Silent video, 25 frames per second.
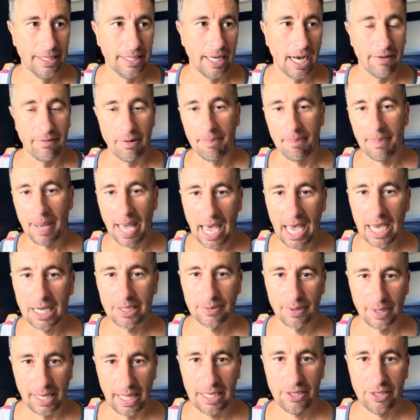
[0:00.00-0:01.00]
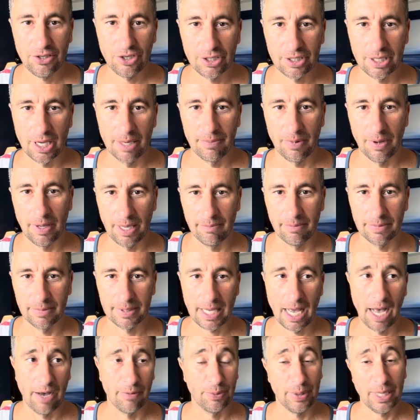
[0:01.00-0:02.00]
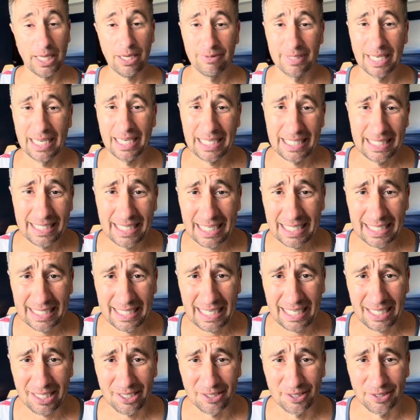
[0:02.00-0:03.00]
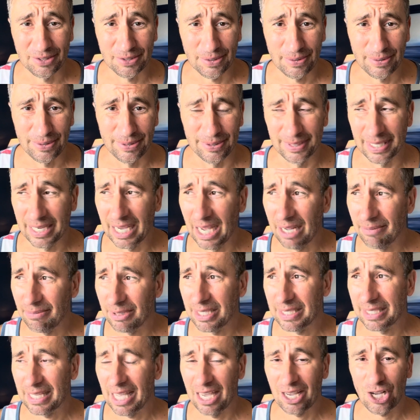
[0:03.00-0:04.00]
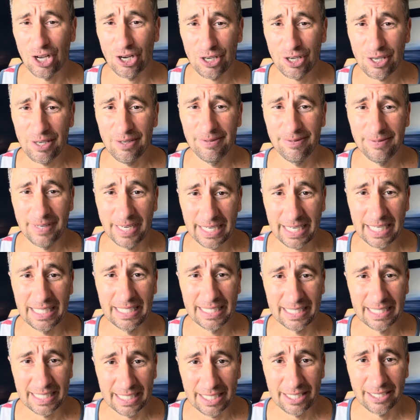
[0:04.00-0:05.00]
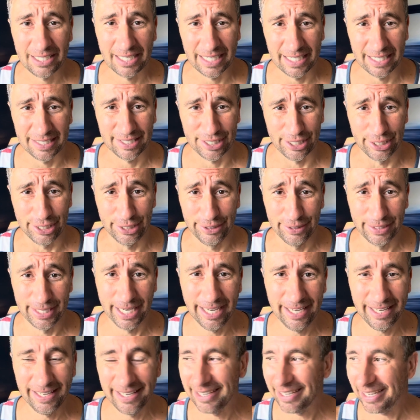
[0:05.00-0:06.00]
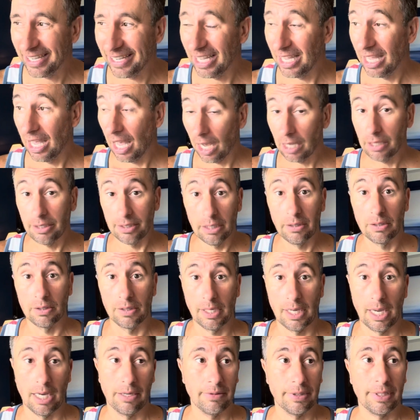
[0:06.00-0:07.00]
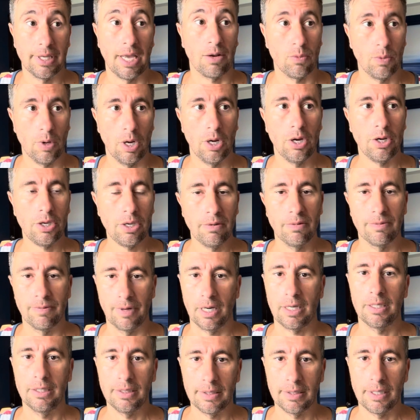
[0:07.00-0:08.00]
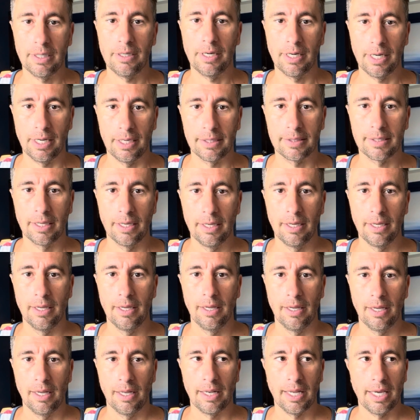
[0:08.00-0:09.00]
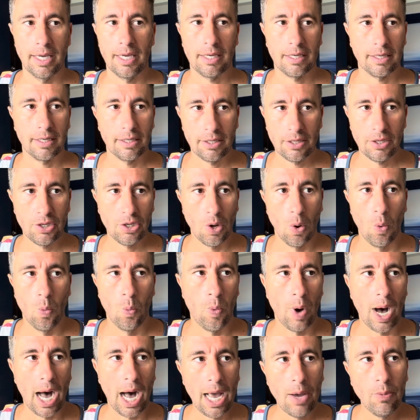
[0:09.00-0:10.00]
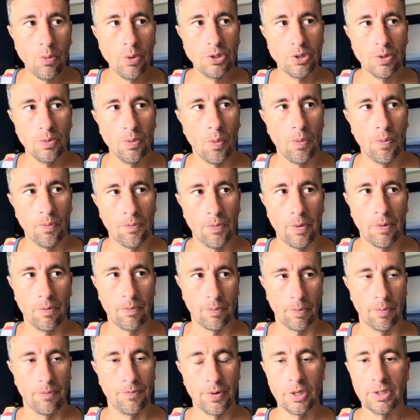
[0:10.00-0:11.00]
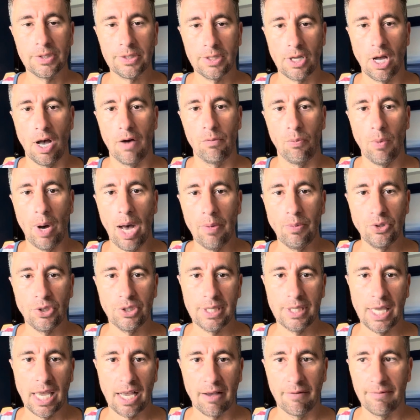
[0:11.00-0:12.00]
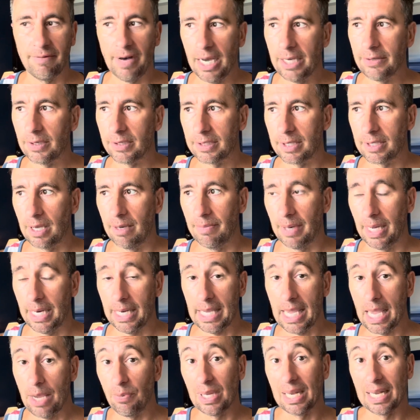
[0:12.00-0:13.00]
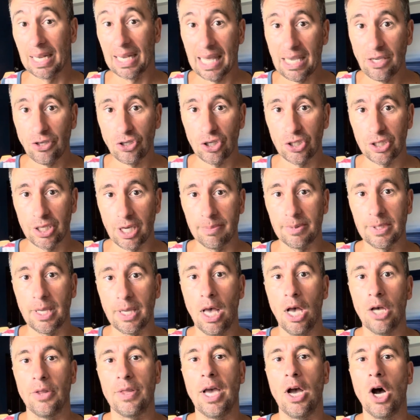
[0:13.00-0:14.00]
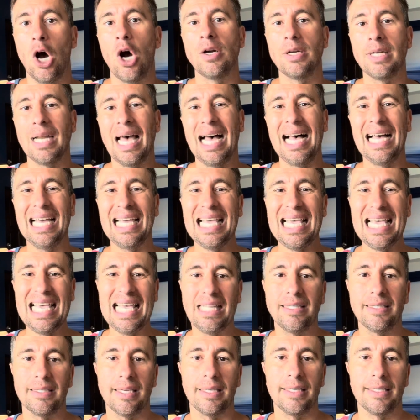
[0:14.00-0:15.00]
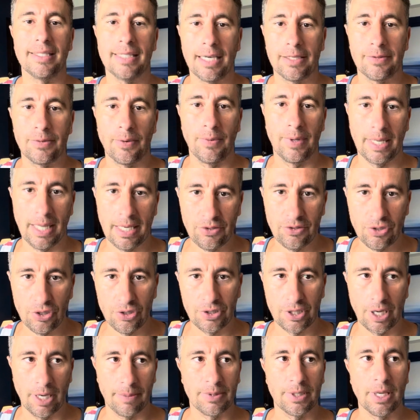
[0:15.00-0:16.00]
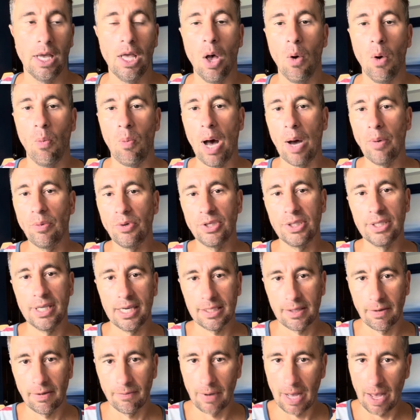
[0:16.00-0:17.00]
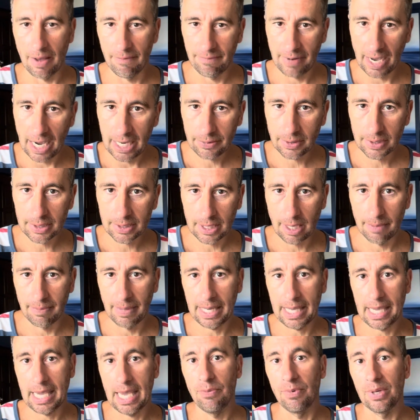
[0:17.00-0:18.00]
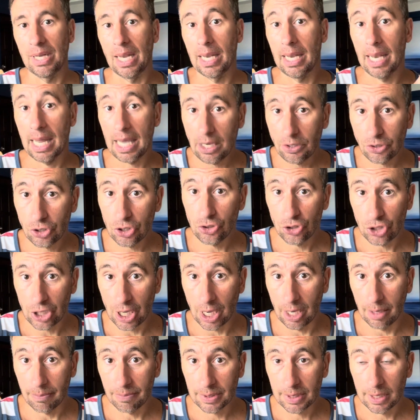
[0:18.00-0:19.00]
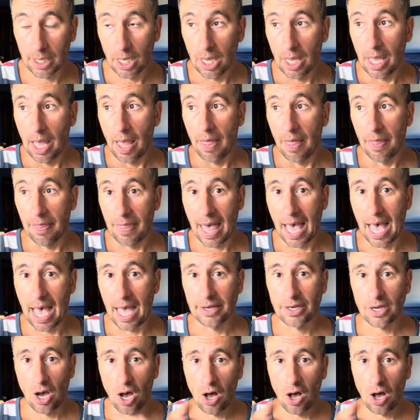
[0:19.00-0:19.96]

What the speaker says: of a past relationship himself when he was like 16 years old. I'm just like, are you fucking serious, dude? Literally, I was like, are you fucking serious? Like, you know, why would you, first off, why would you take advice of somebody in relationships that are not in successful relationships? Why would you take some advice on somebody in relationships that